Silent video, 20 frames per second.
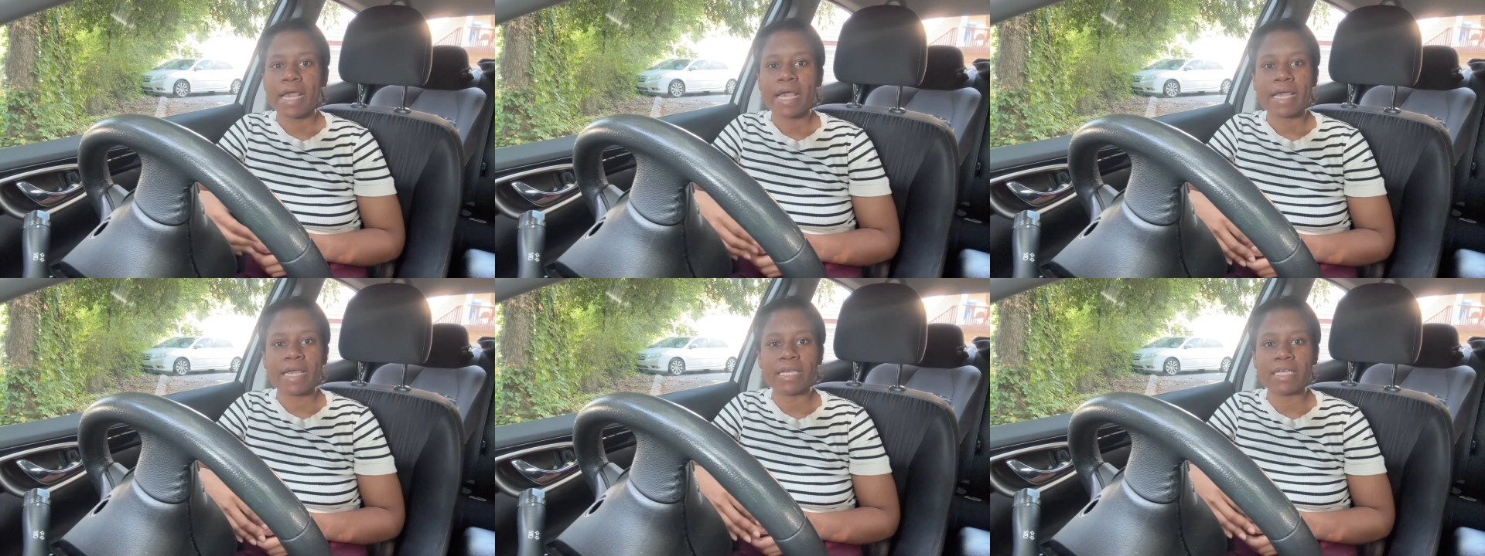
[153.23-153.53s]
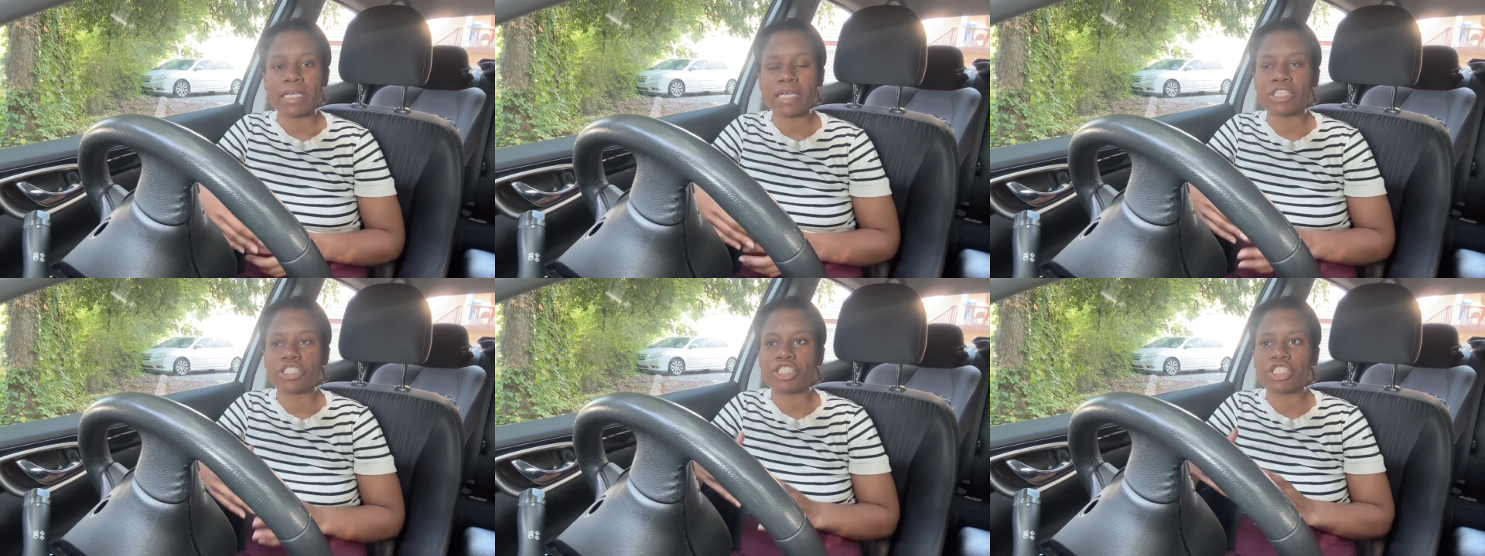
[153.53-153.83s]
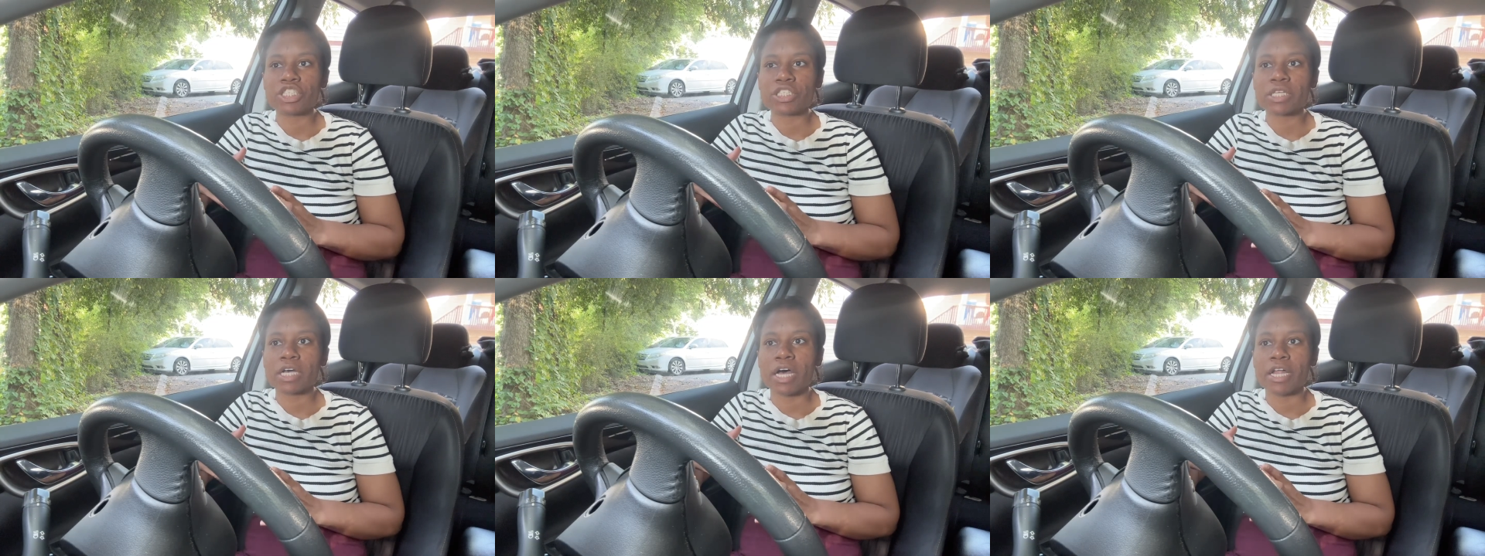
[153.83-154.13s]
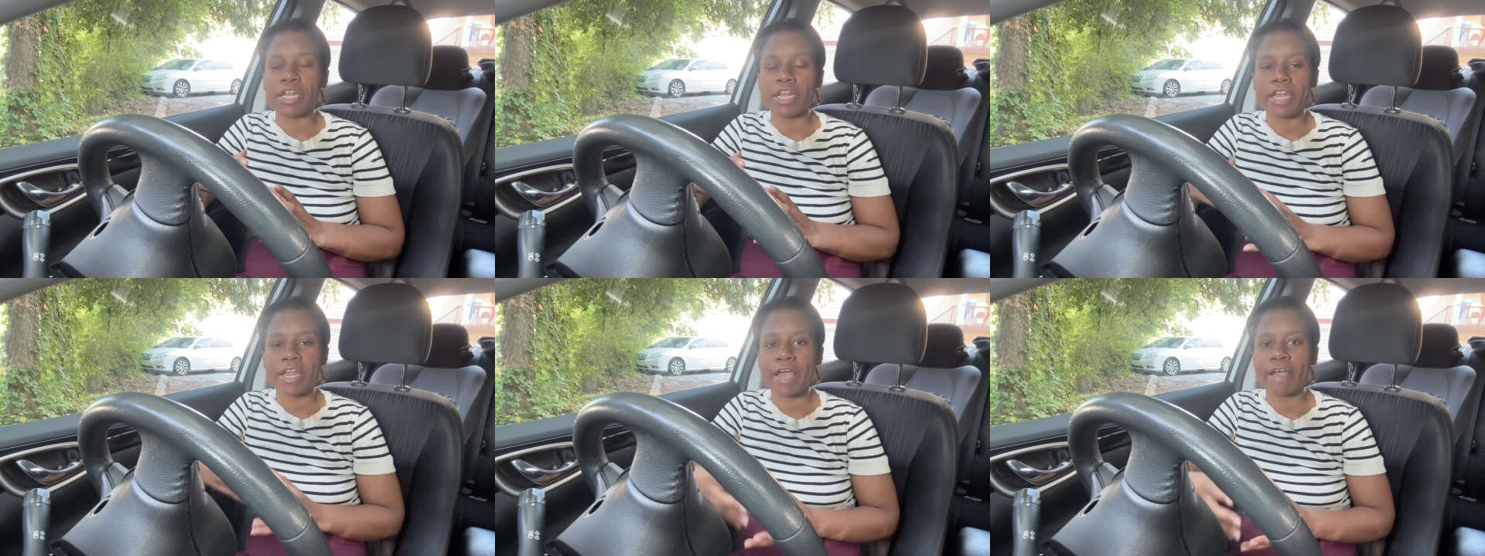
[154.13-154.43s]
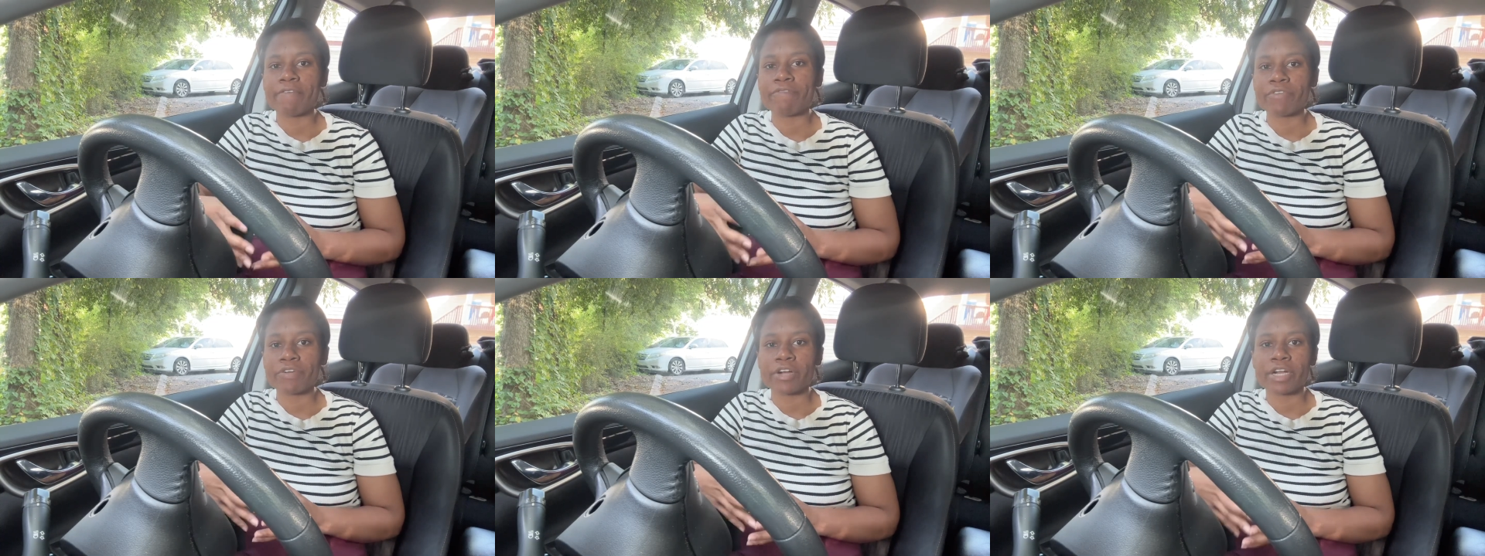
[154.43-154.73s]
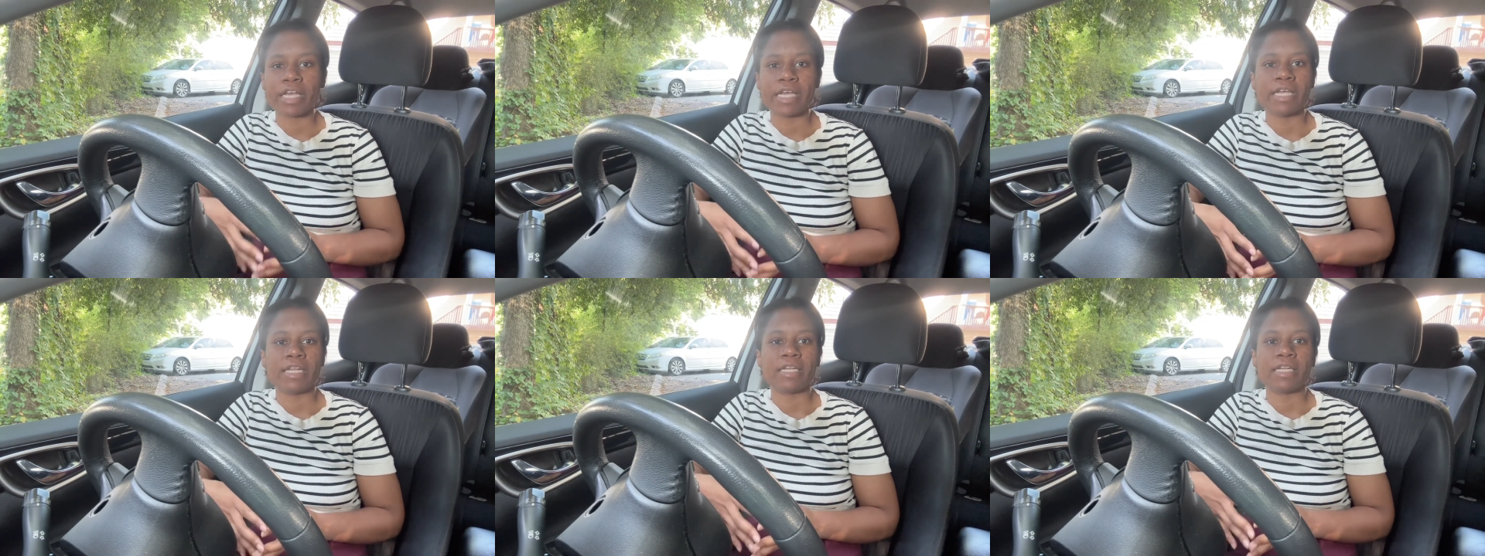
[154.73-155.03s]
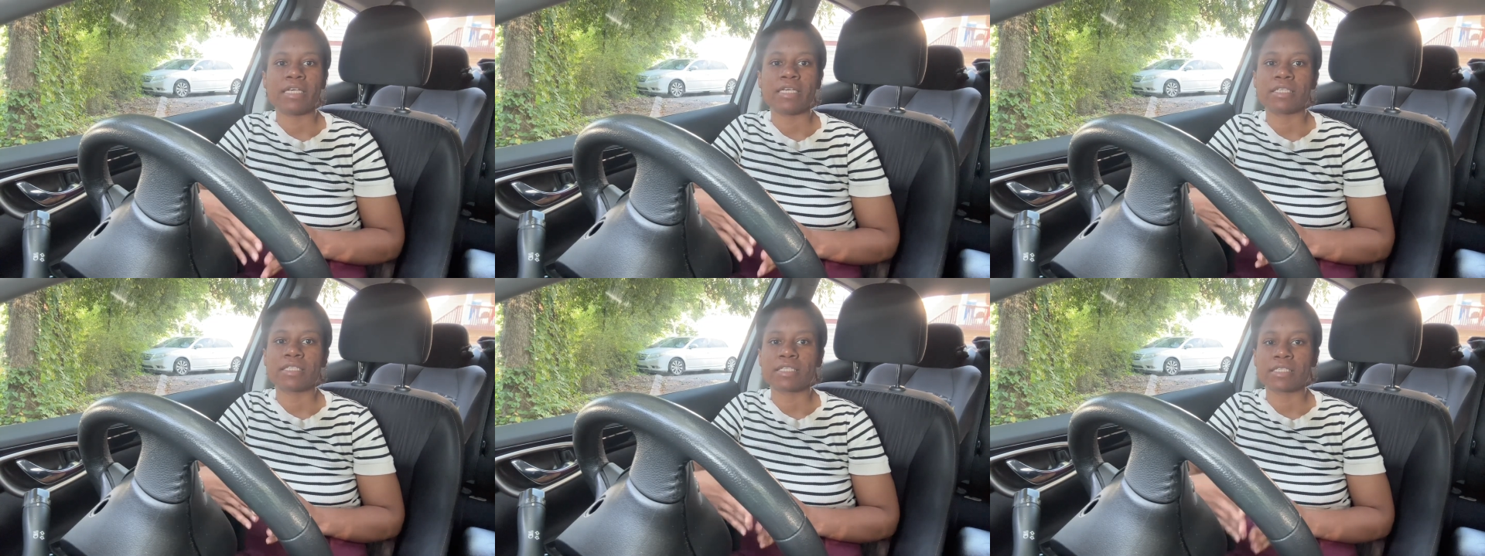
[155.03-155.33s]
It's just a
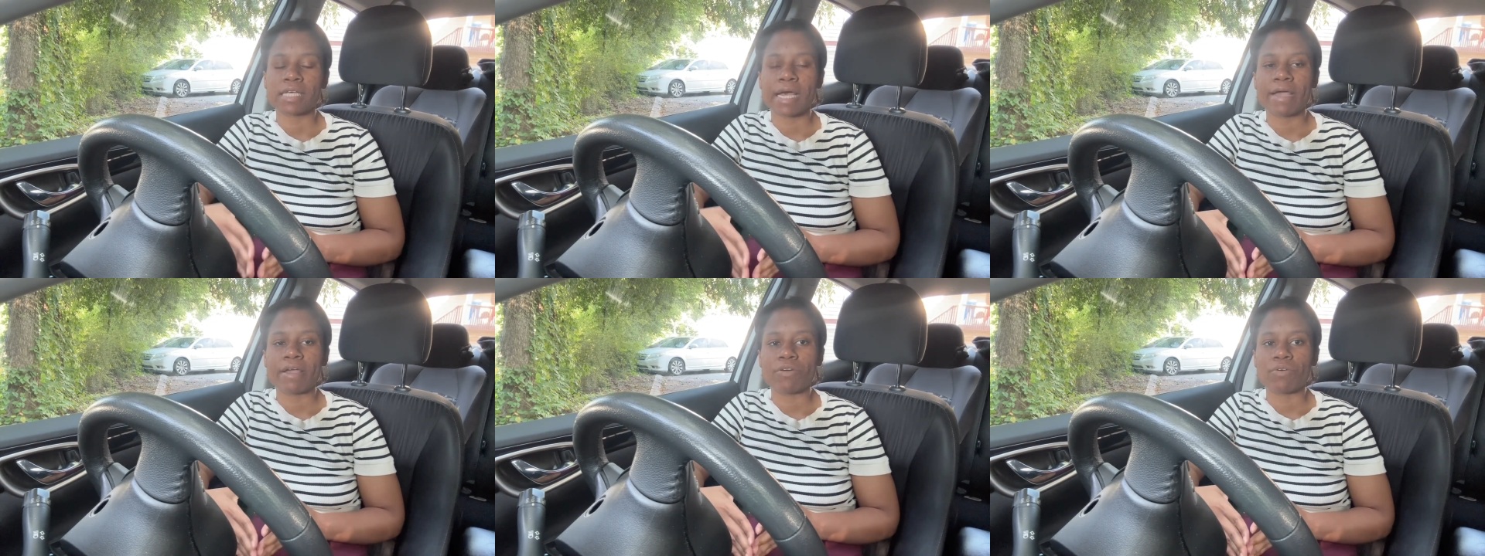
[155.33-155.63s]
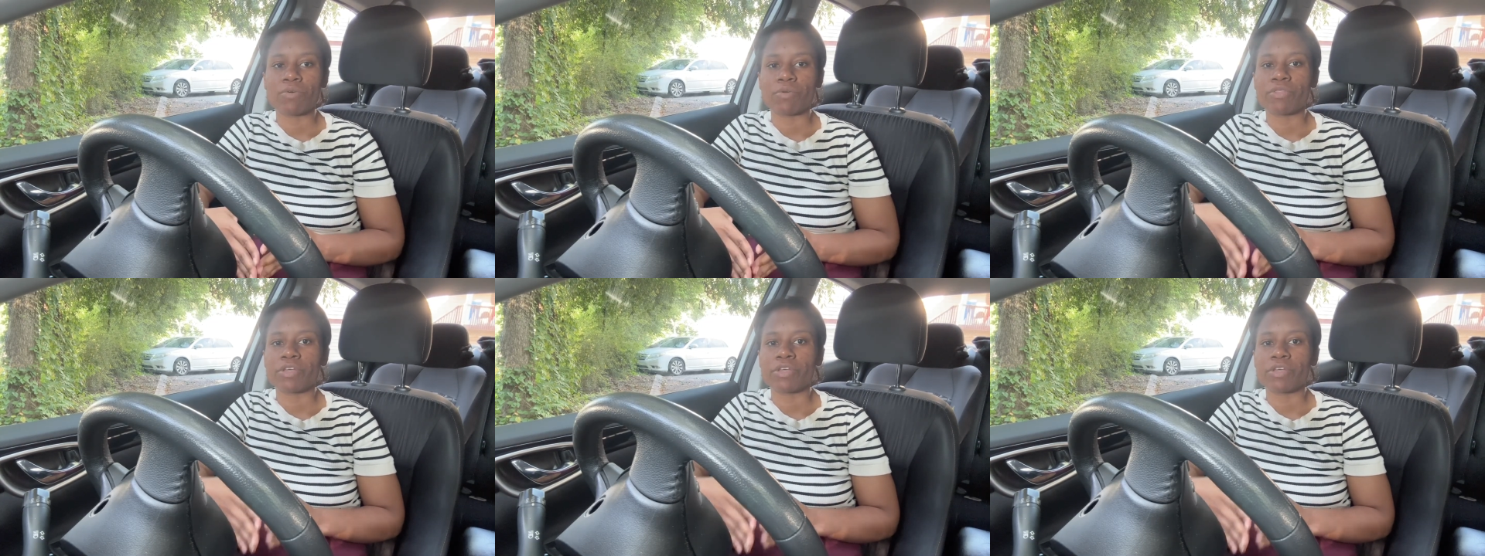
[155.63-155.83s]
never-ending cycle.